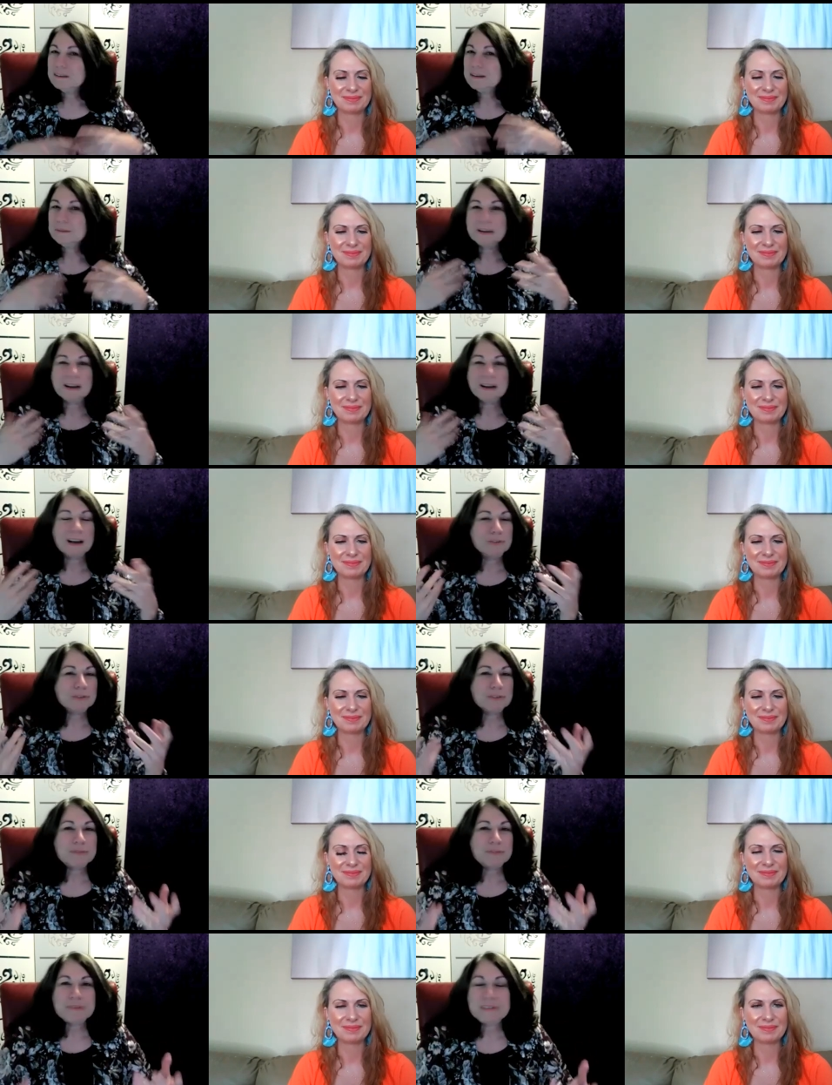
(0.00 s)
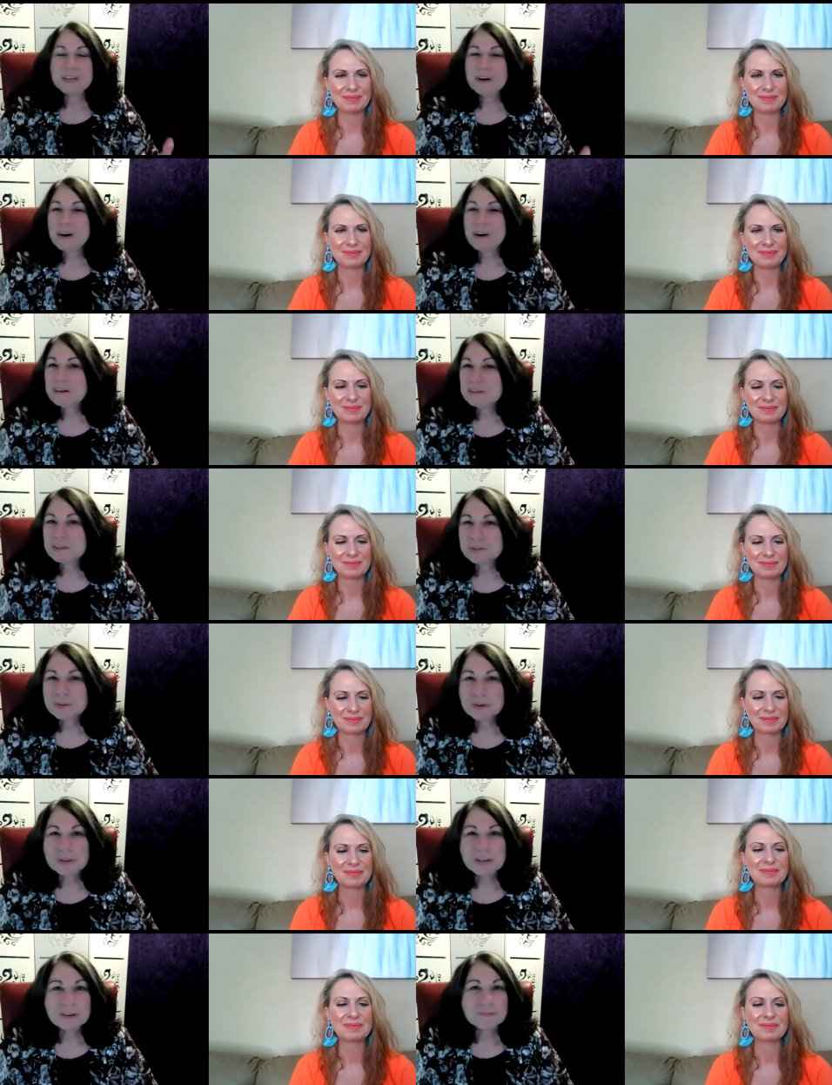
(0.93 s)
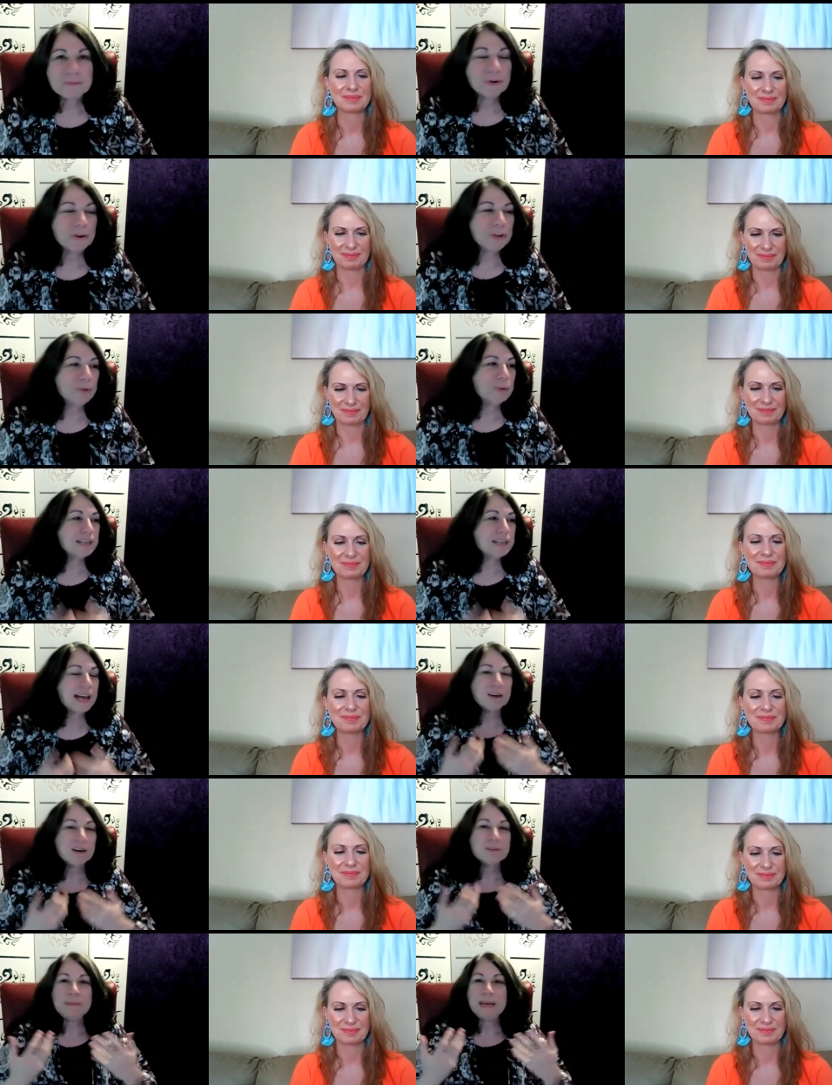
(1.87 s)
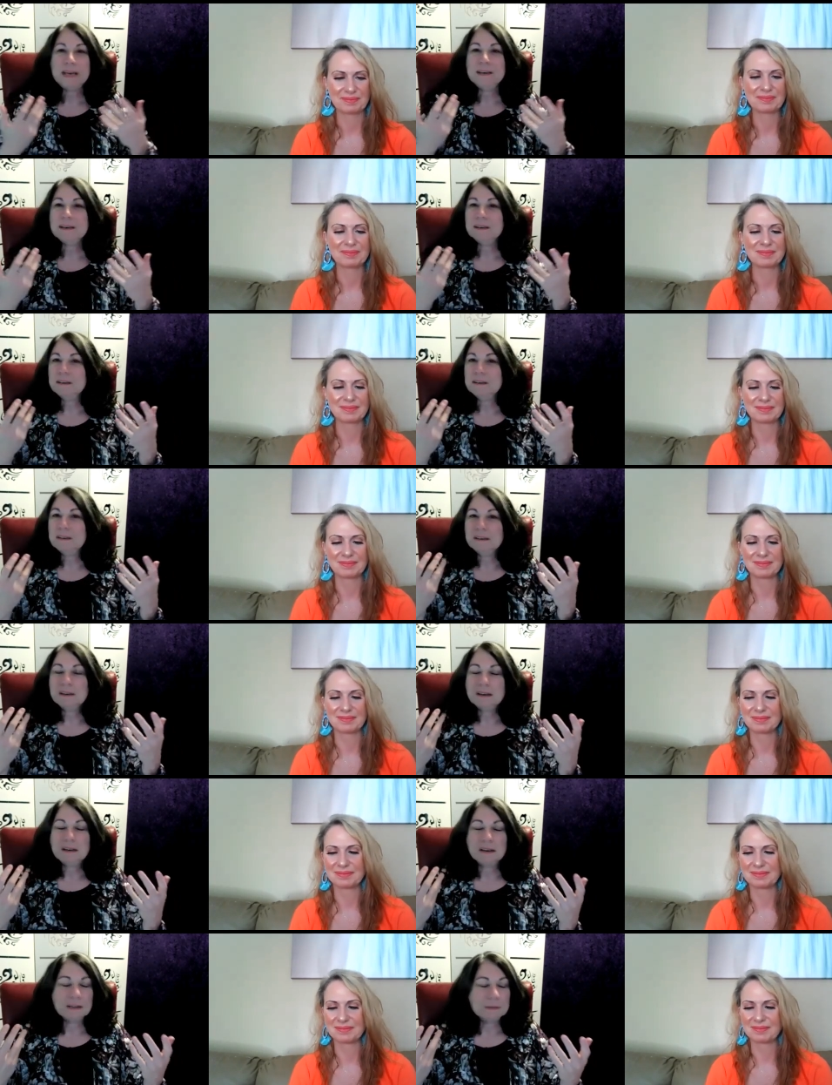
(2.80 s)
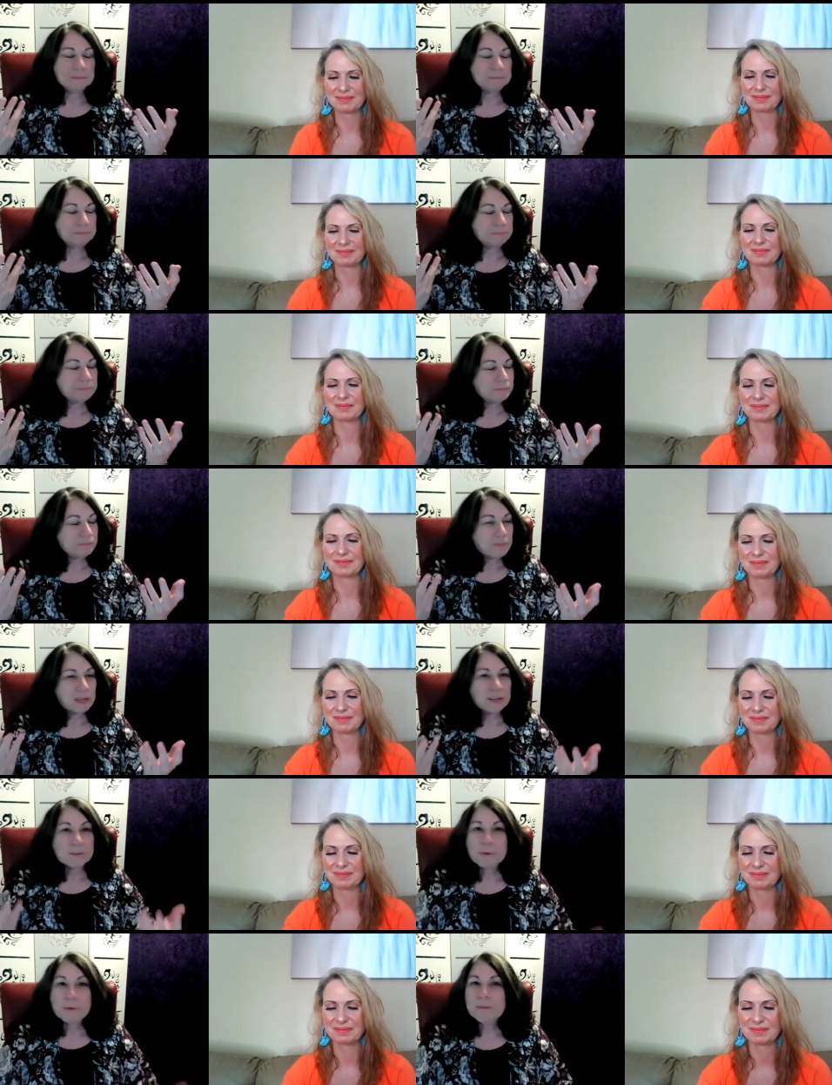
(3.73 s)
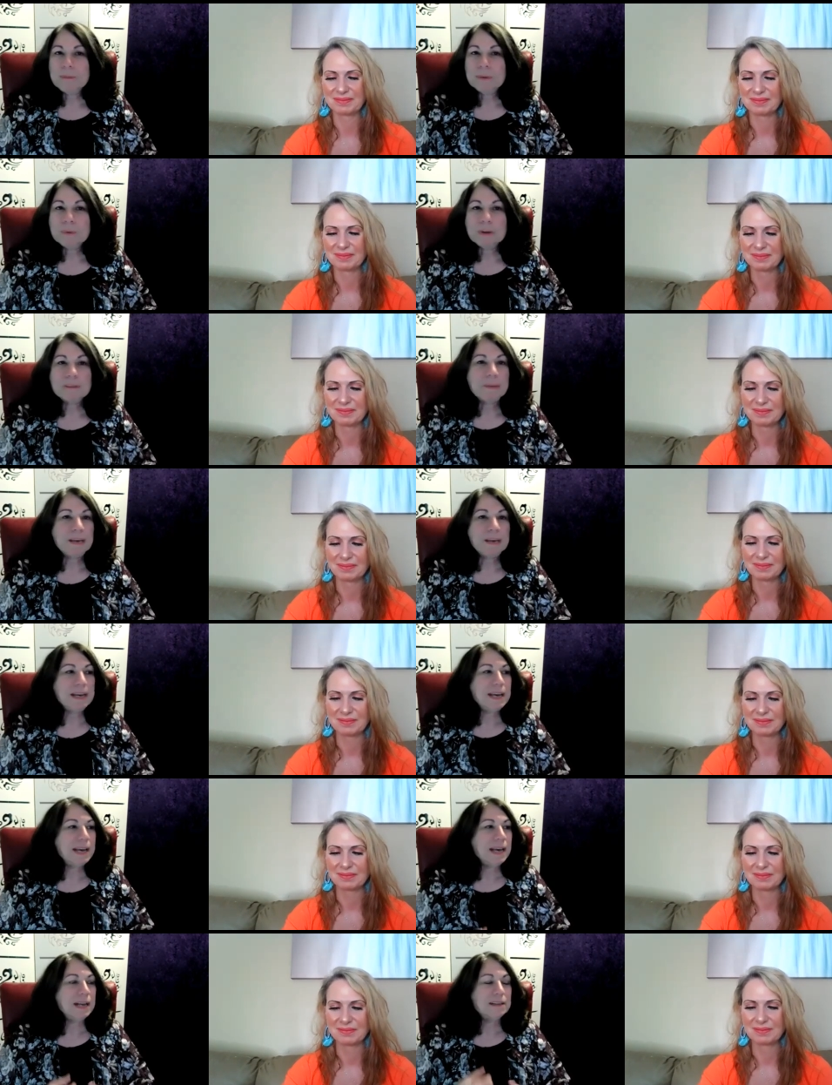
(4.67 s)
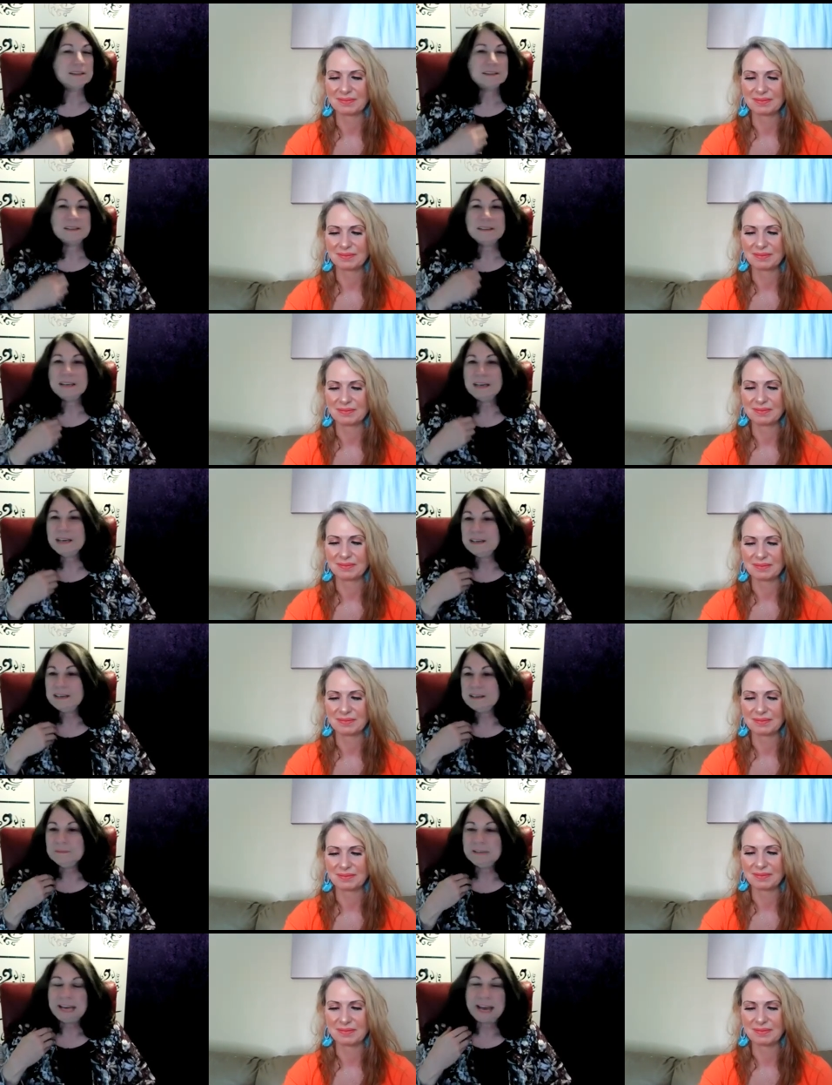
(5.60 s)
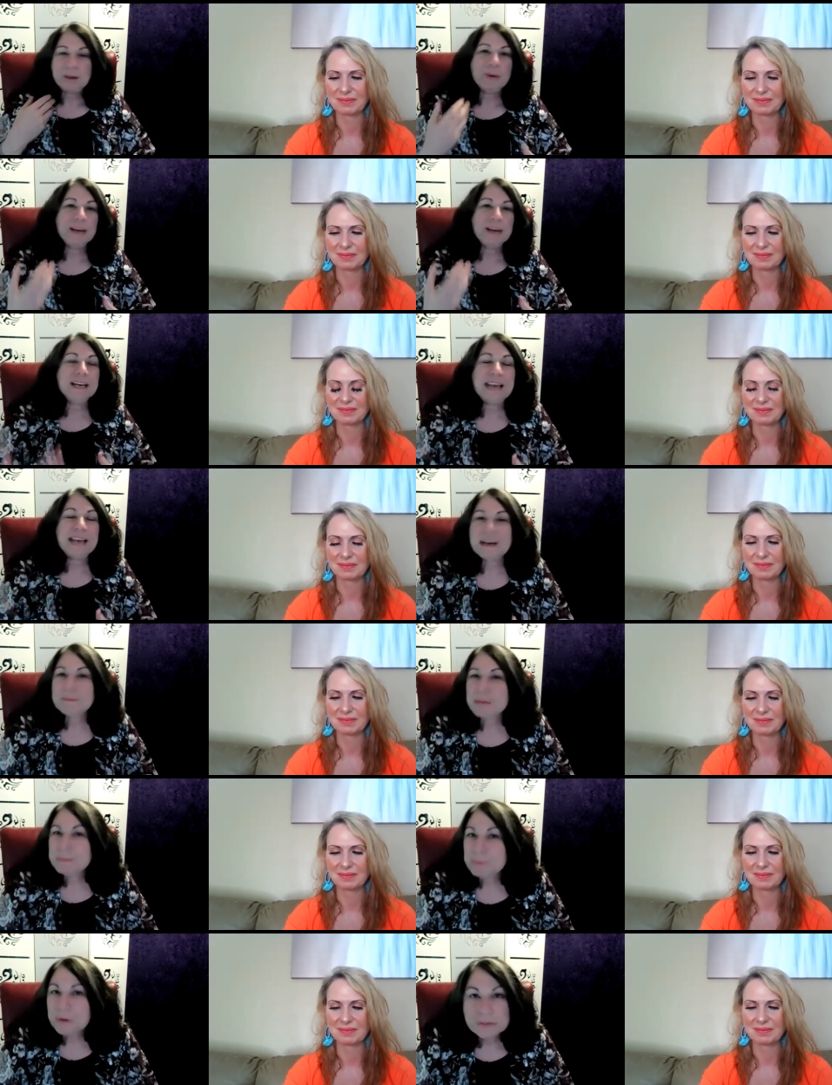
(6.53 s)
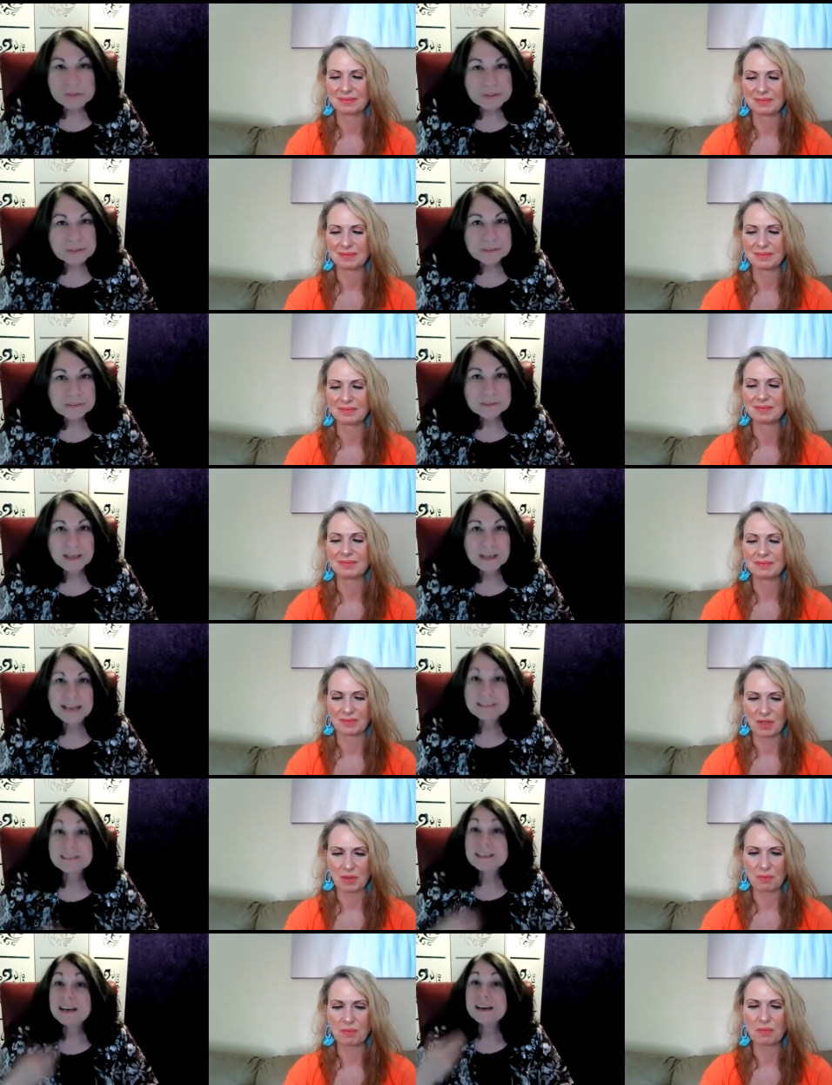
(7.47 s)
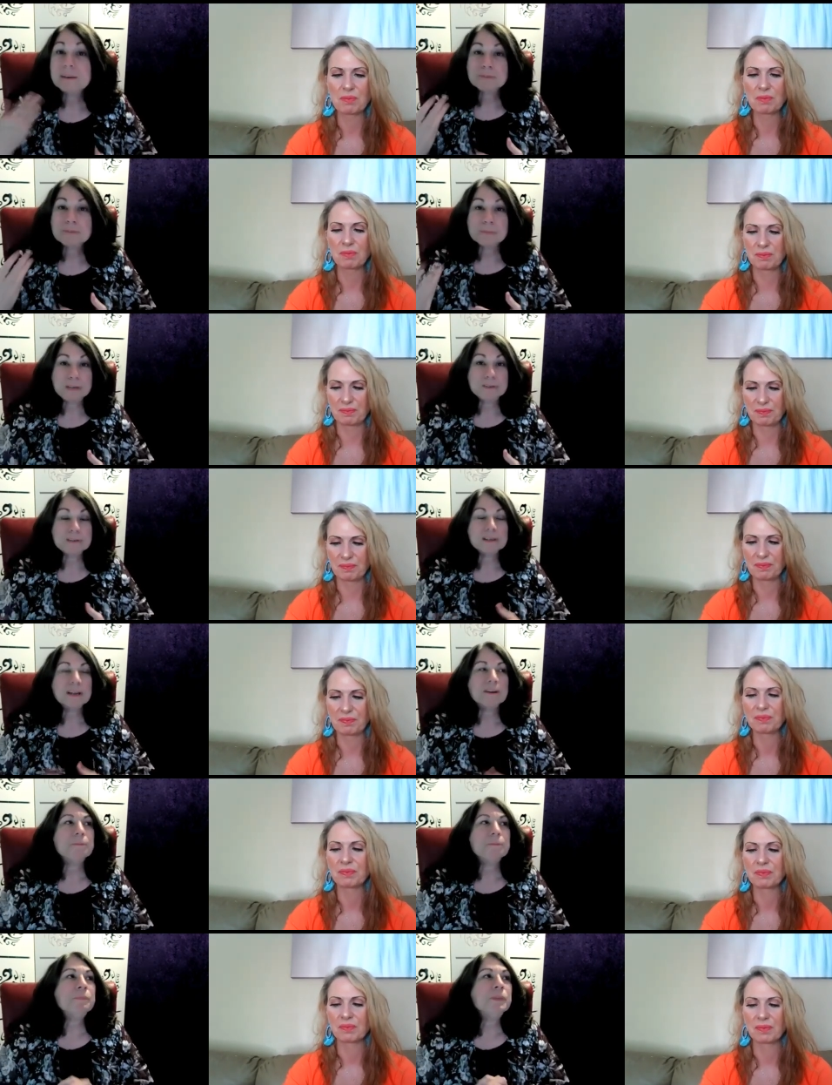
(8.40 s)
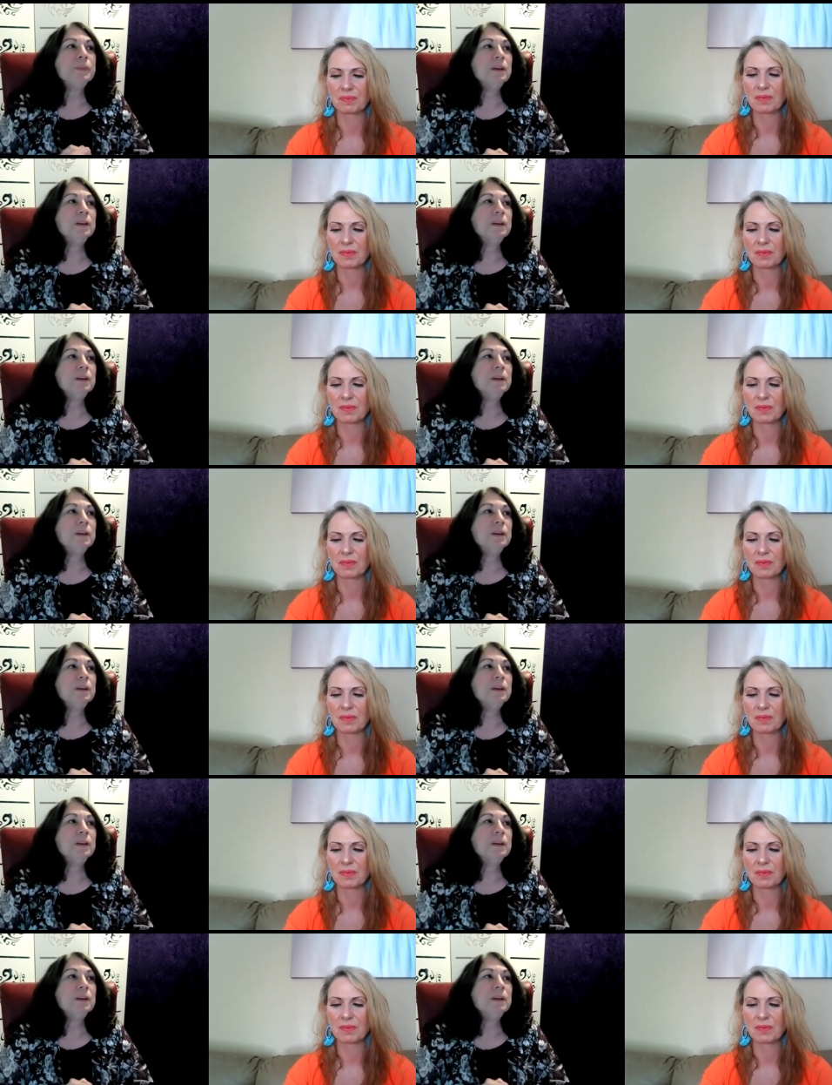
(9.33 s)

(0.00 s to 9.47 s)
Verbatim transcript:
Speaker 1: There are like 150 articles on there for you. It's how to make um, an appointment with me. It's the gateway to getting my books and sign up for my newsletter.